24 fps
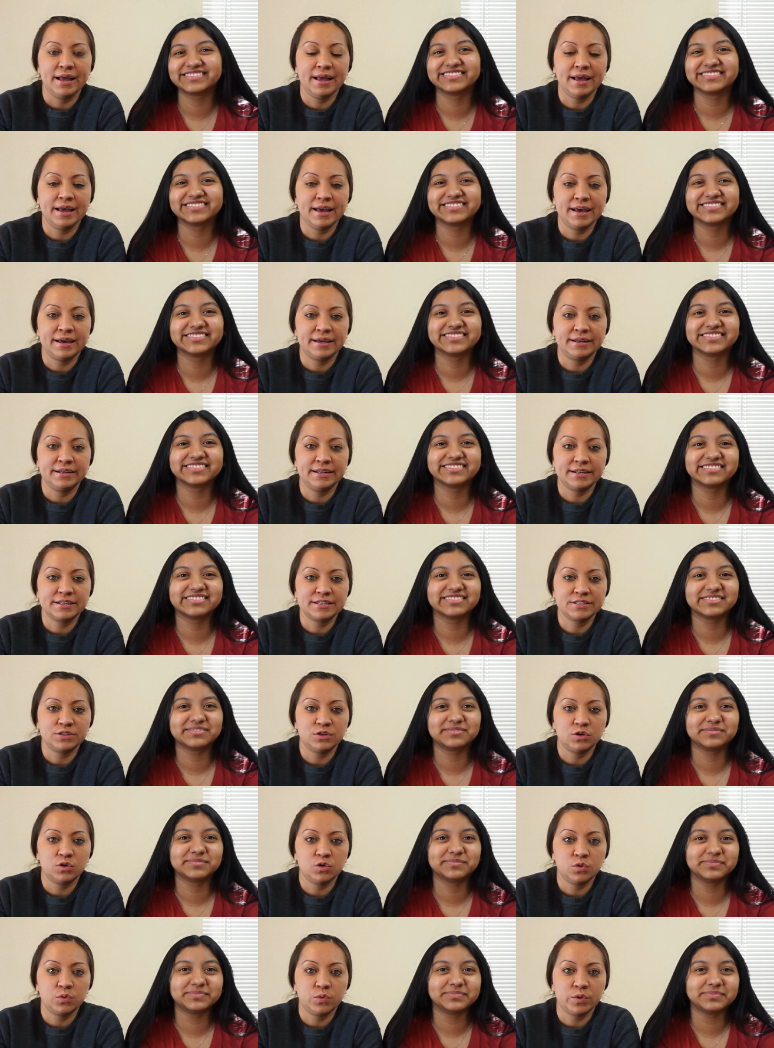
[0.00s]
Speaker 1: and let us
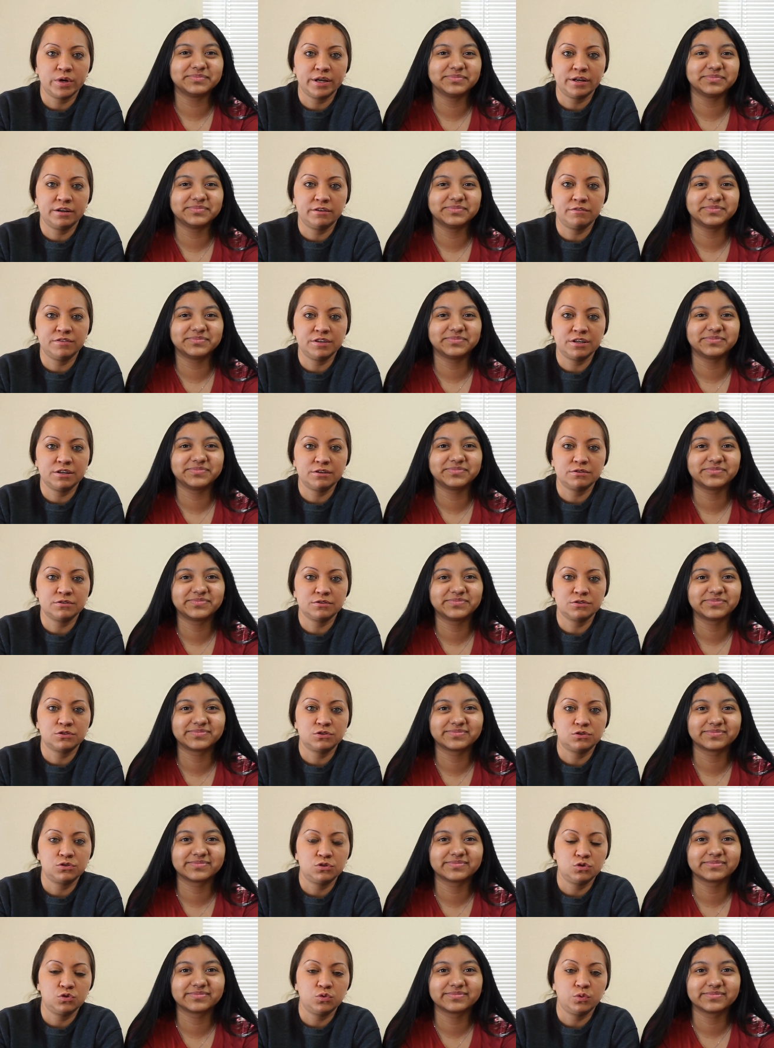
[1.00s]
know what kind of
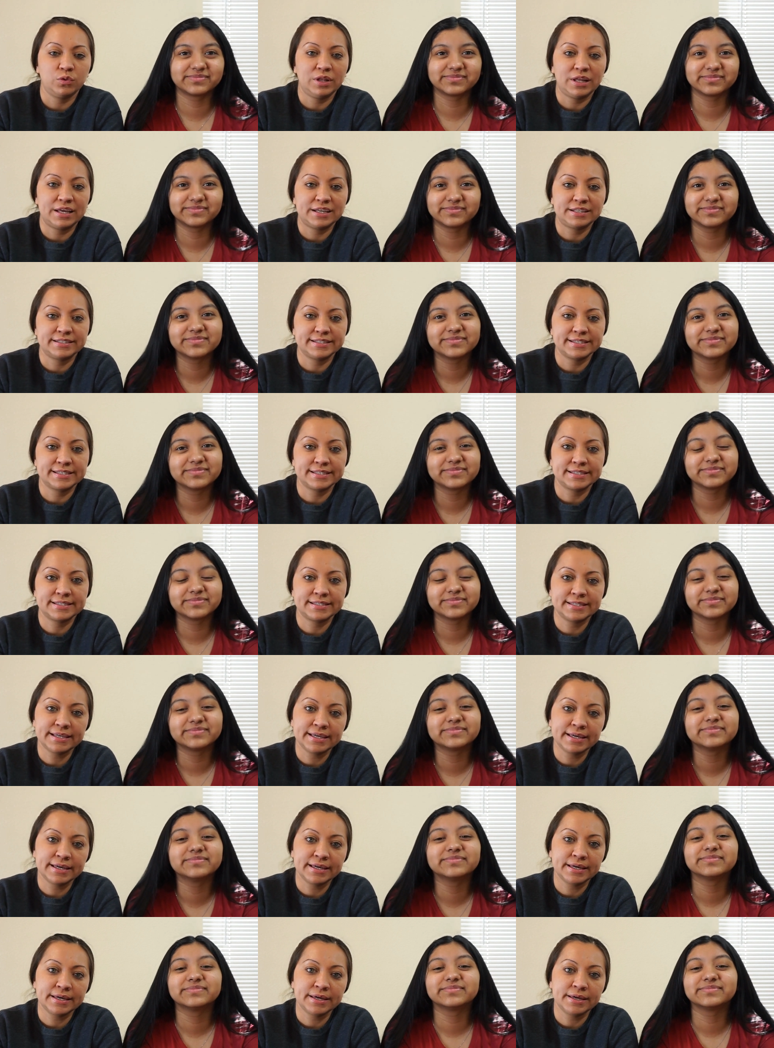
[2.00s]
videos you would like to
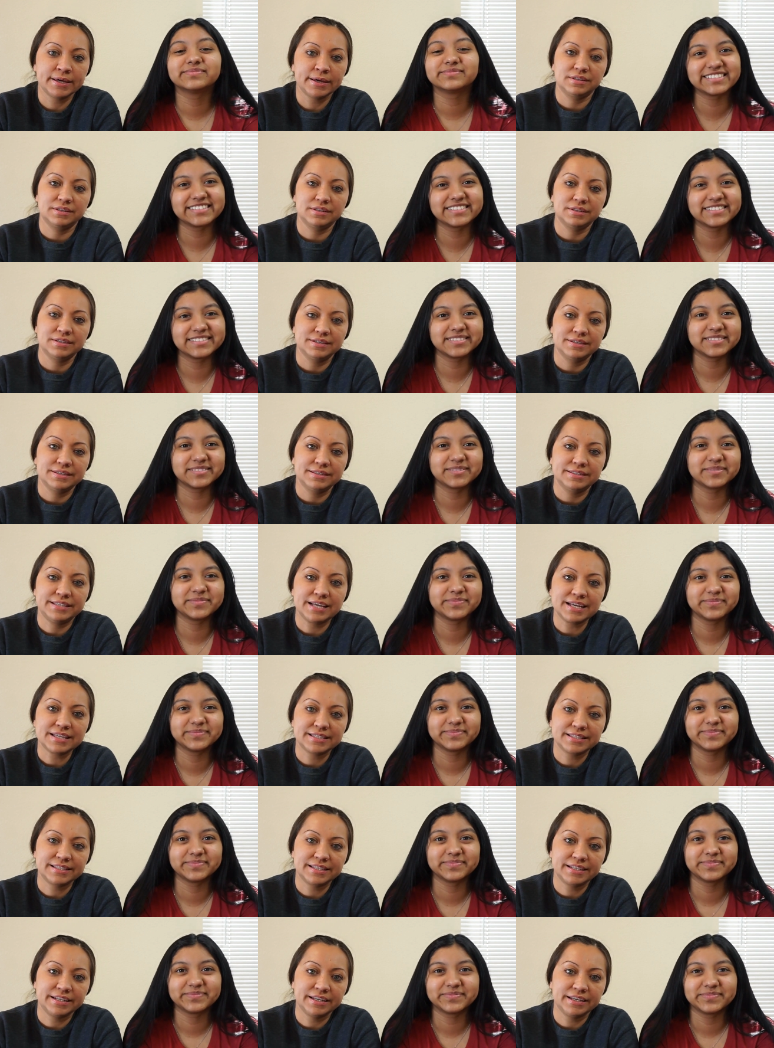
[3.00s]
see.
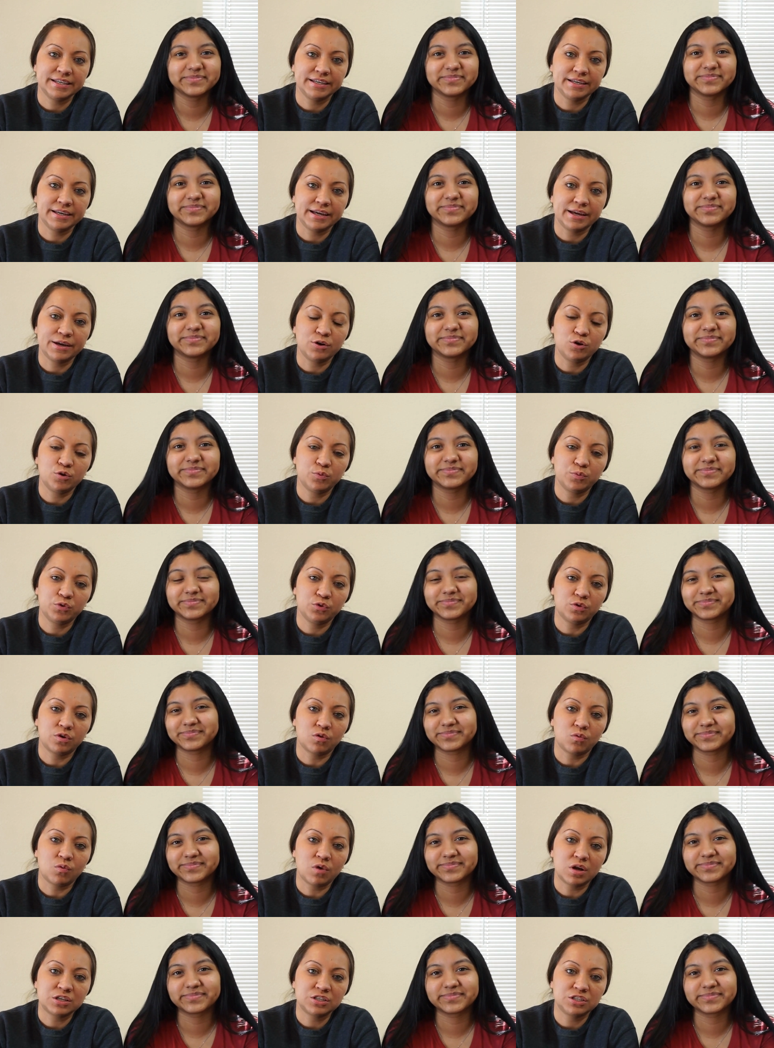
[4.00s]
Destiny, I hope you
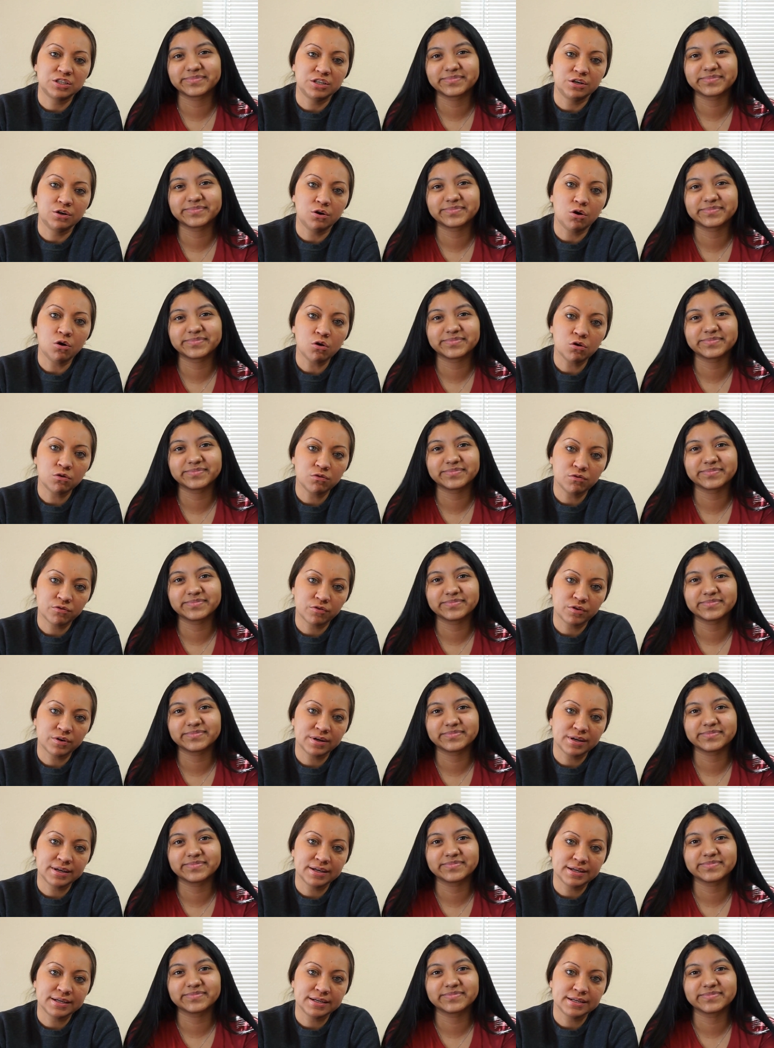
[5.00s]
are watching over
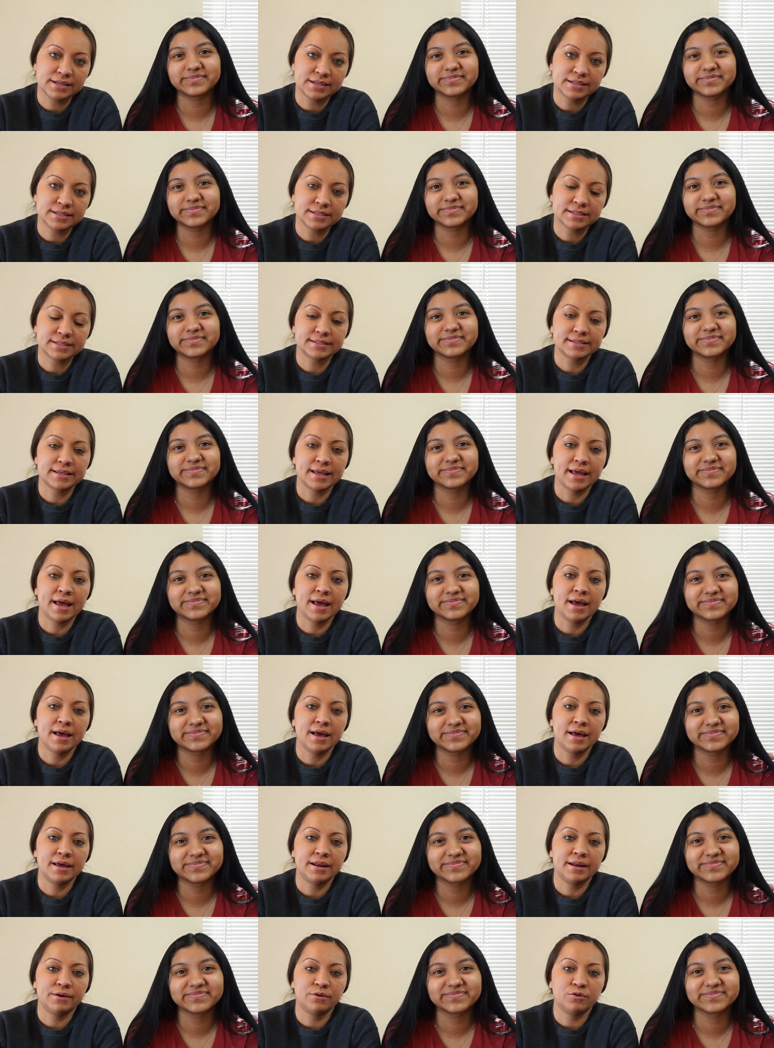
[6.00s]
us,
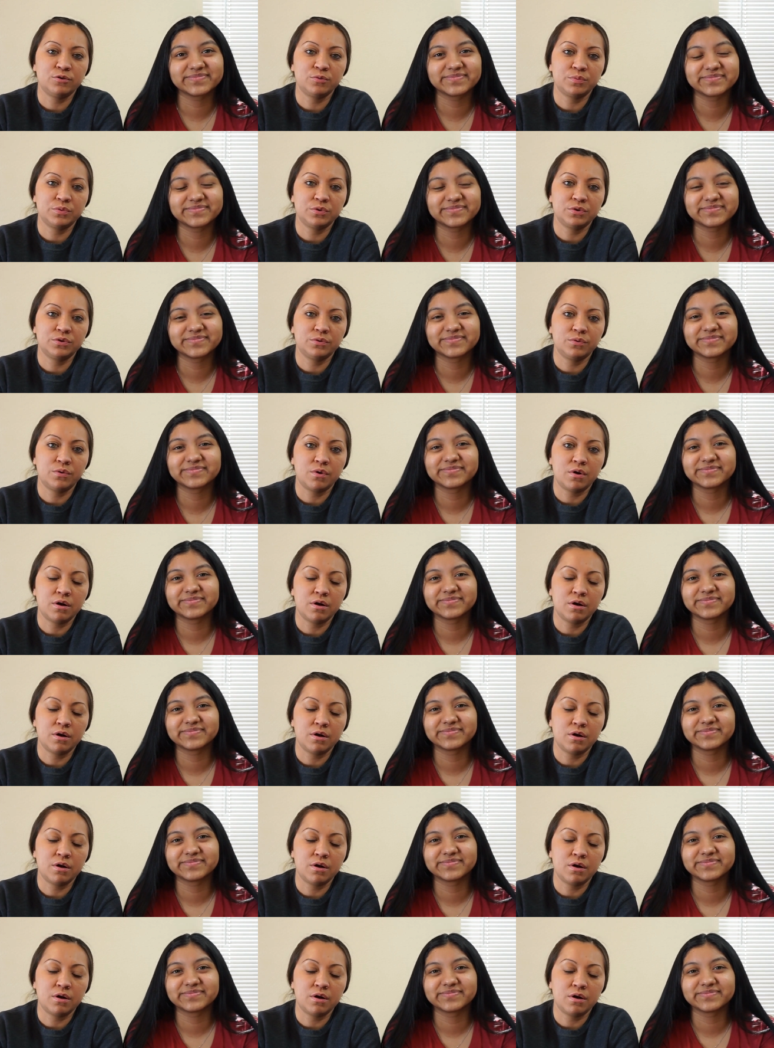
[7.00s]
and I hope you